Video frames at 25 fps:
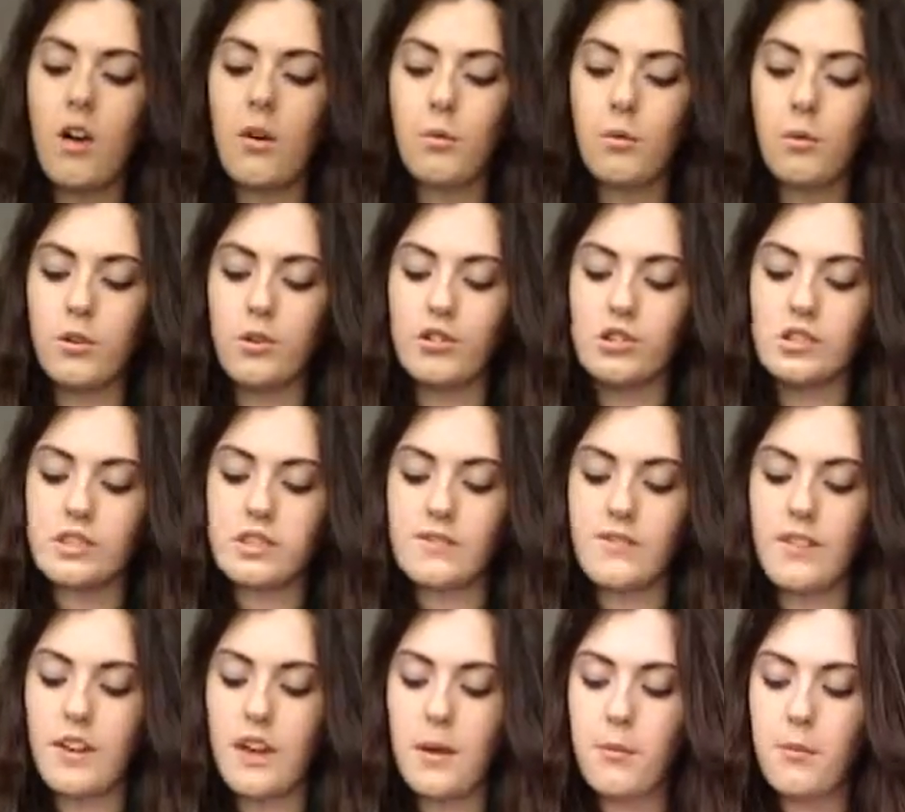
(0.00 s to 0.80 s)
which
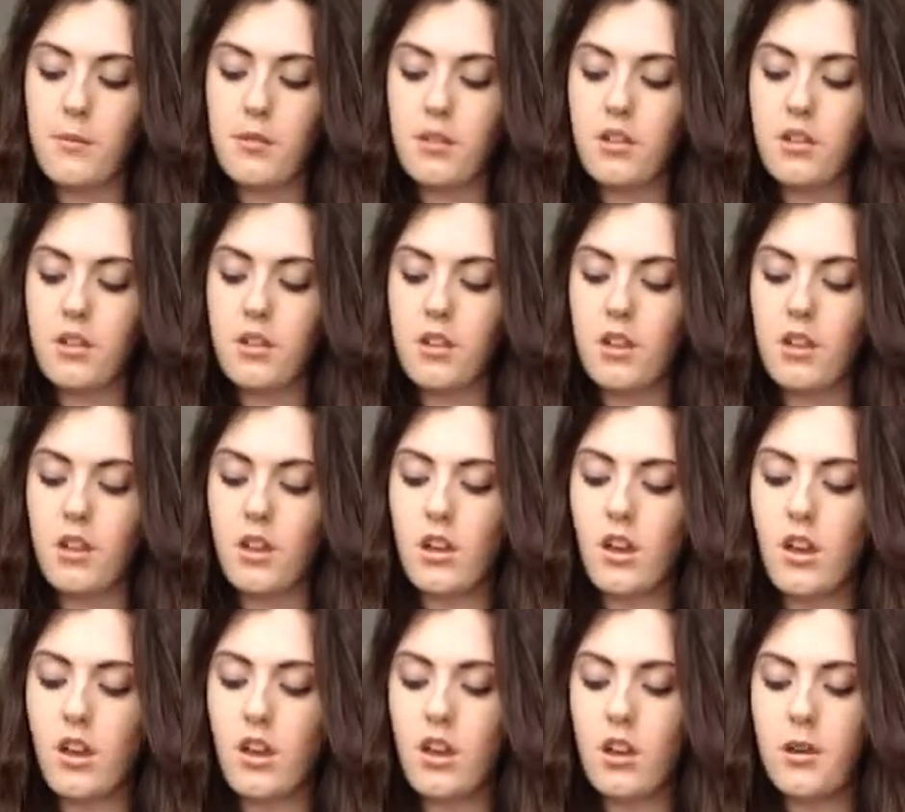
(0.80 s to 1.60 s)
is fab,
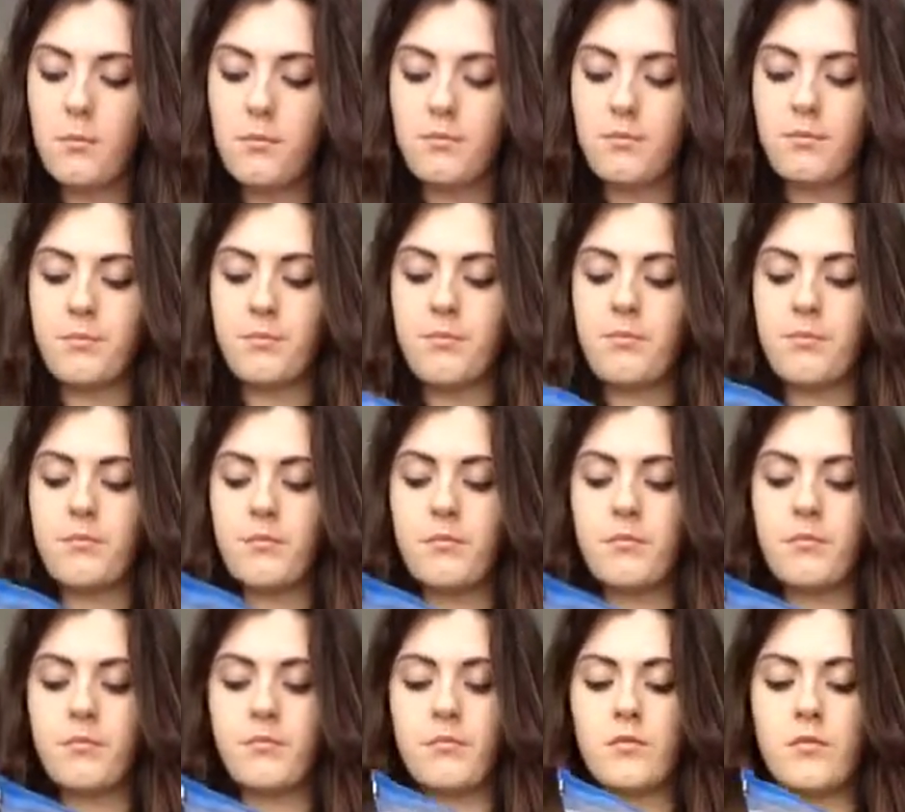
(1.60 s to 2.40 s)
and
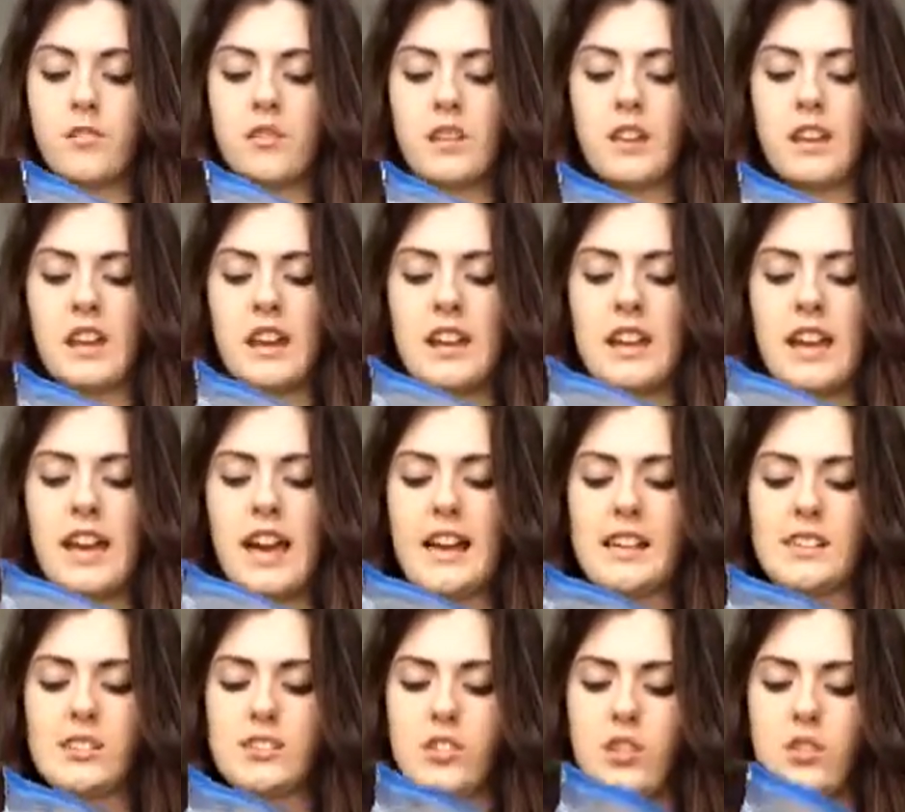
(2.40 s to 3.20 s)
it
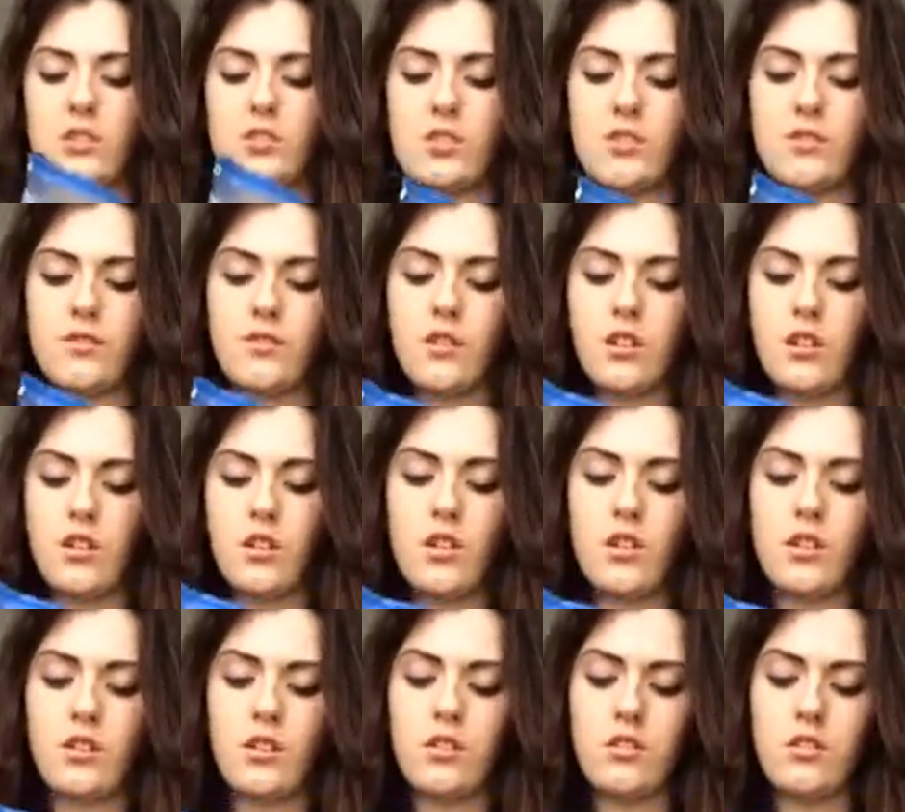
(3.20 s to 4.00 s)
has loads
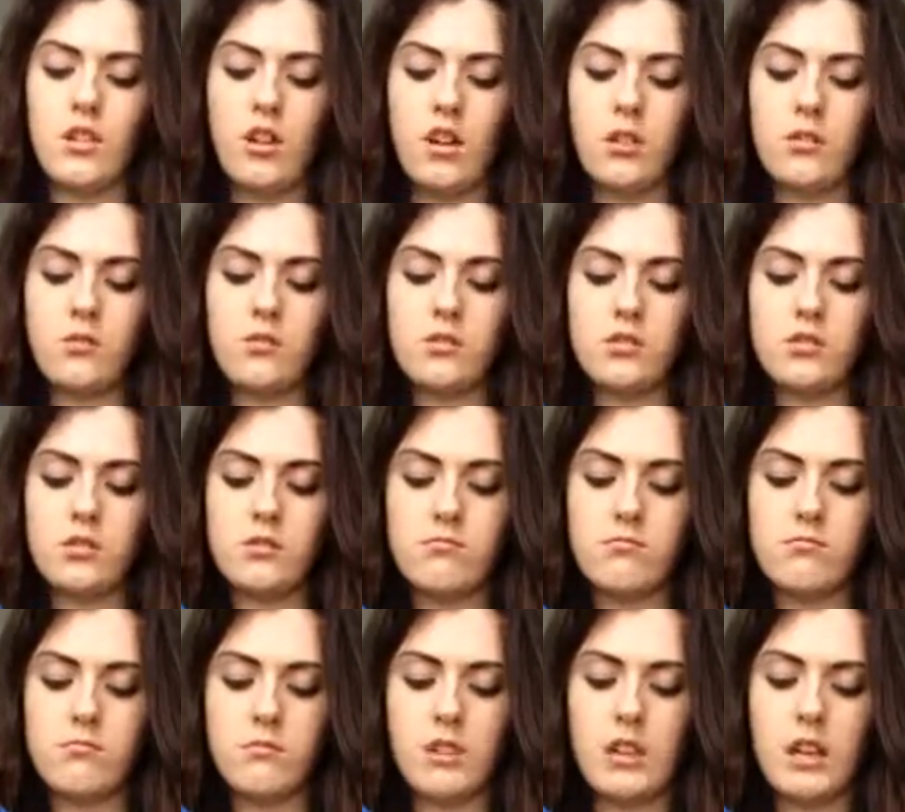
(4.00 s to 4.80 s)
of notes
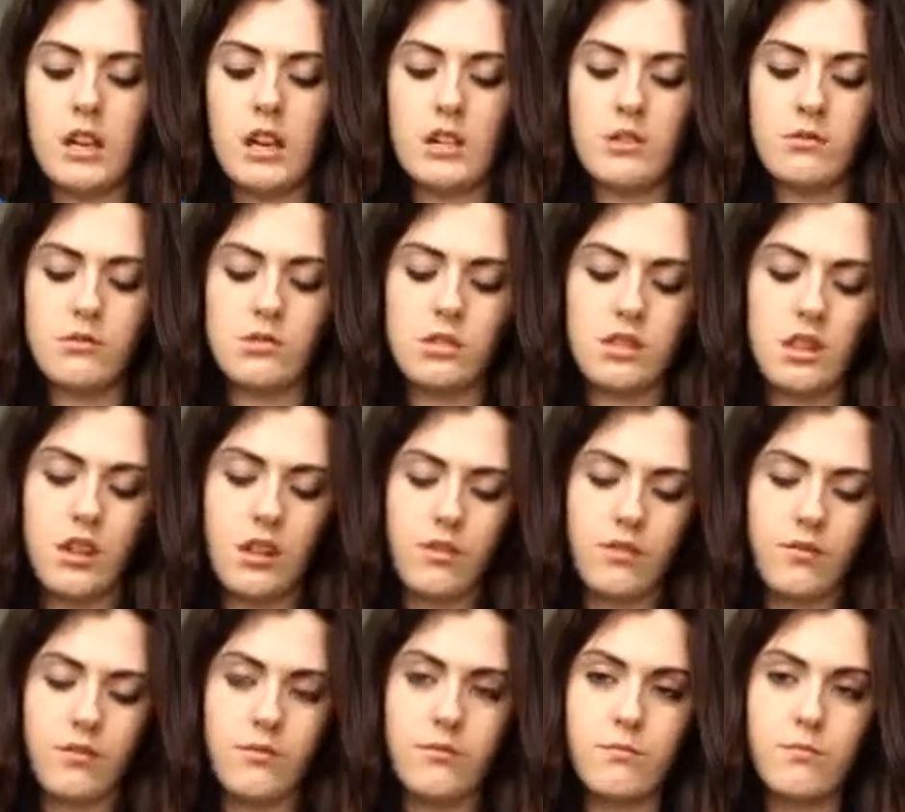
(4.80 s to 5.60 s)
and
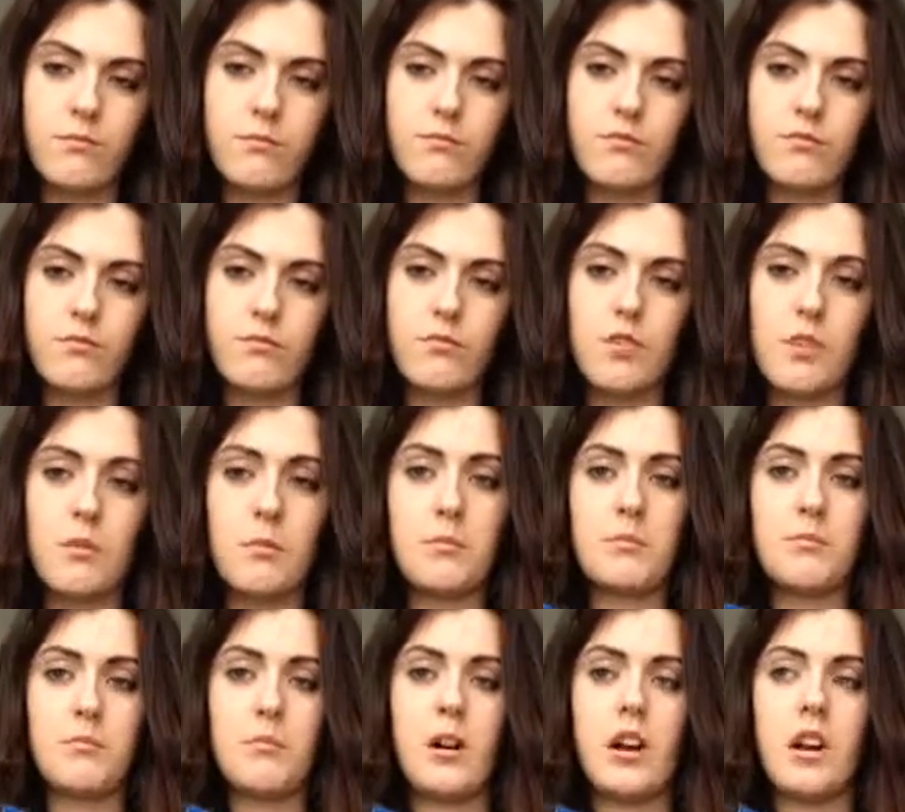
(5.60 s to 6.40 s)
stuff
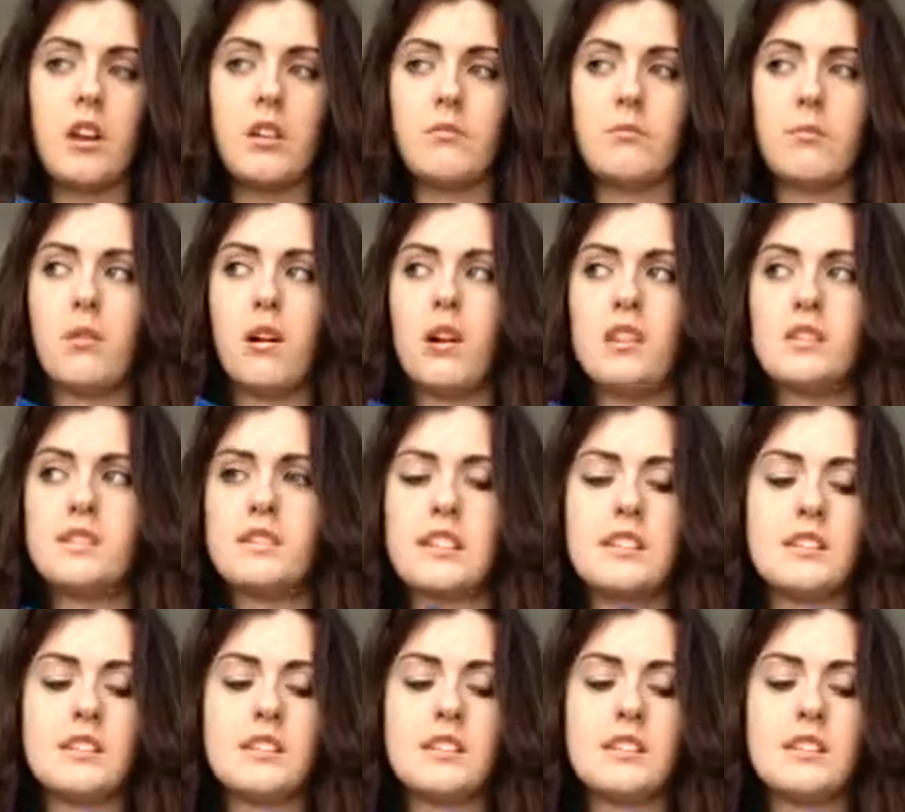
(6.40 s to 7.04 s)
from my past